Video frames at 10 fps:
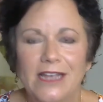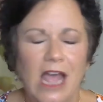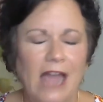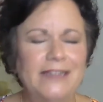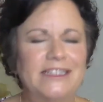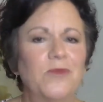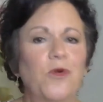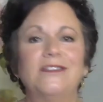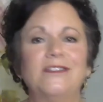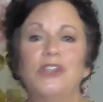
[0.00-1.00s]
I need somewhere mm-hmm.
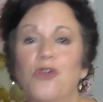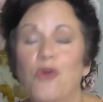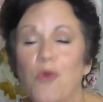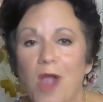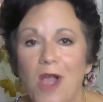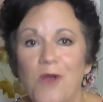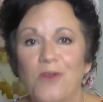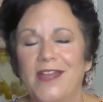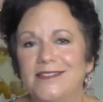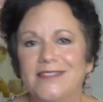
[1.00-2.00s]
else to mm-hmm. grow.
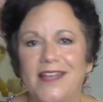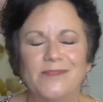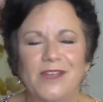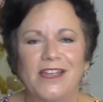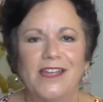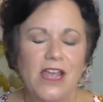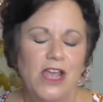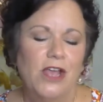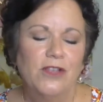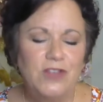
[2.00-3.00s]
That excites me.
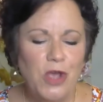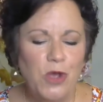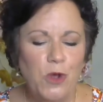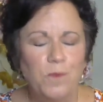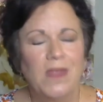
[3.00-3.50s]
So